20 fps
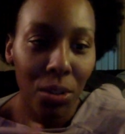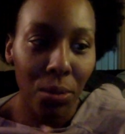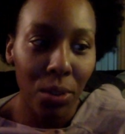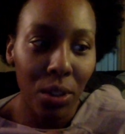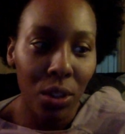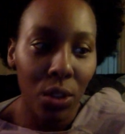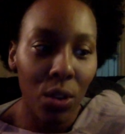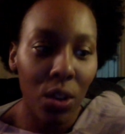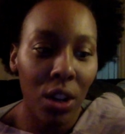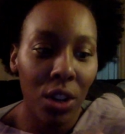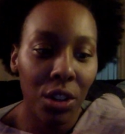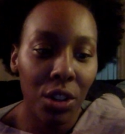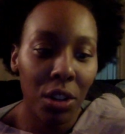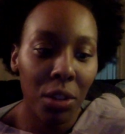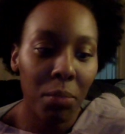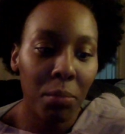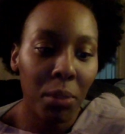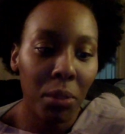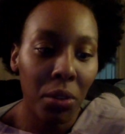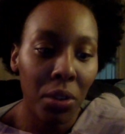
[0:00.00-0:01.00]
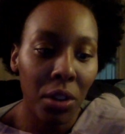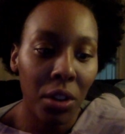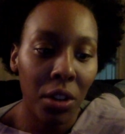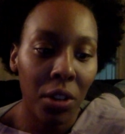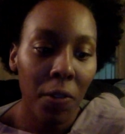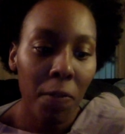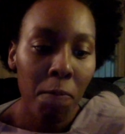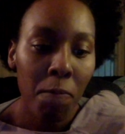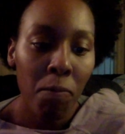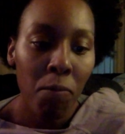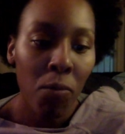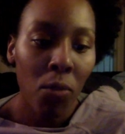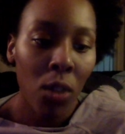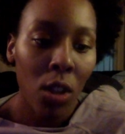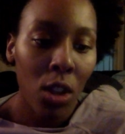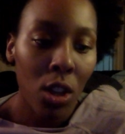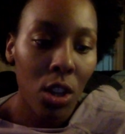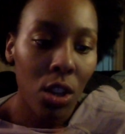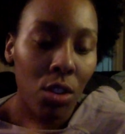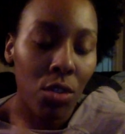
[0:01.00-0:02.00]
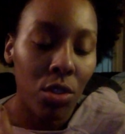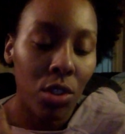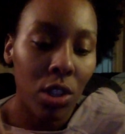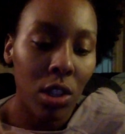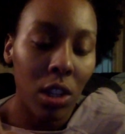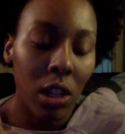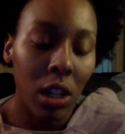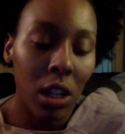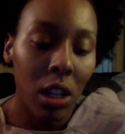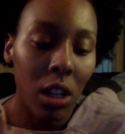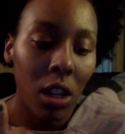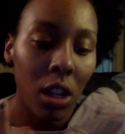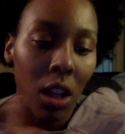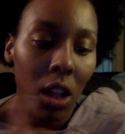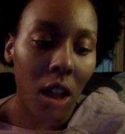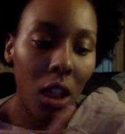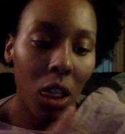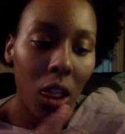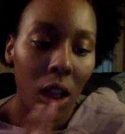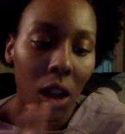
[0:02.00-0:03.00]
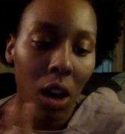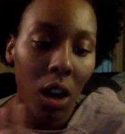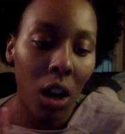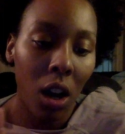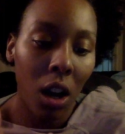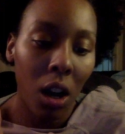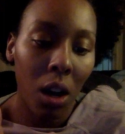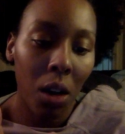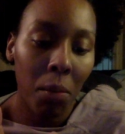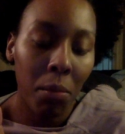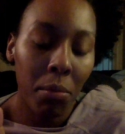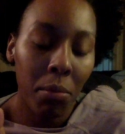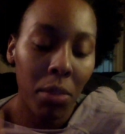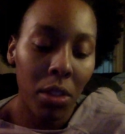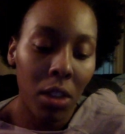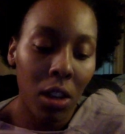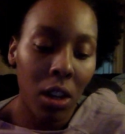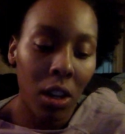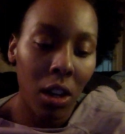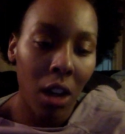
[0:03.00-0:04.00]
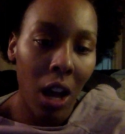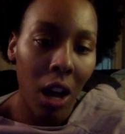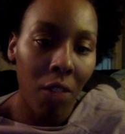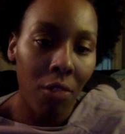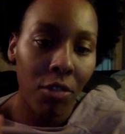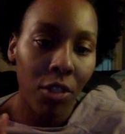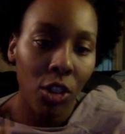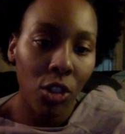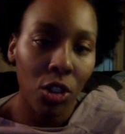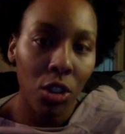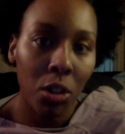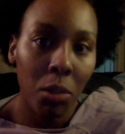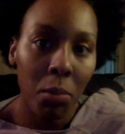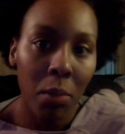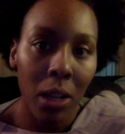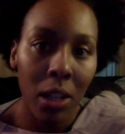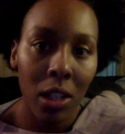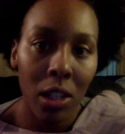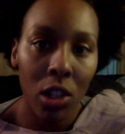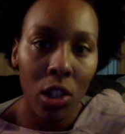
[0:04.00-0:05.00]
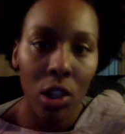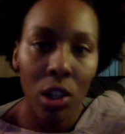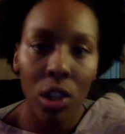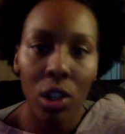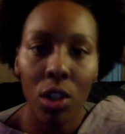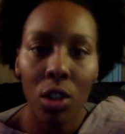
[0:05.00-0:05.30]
When you go on your computer, you see, the non-filtered messages.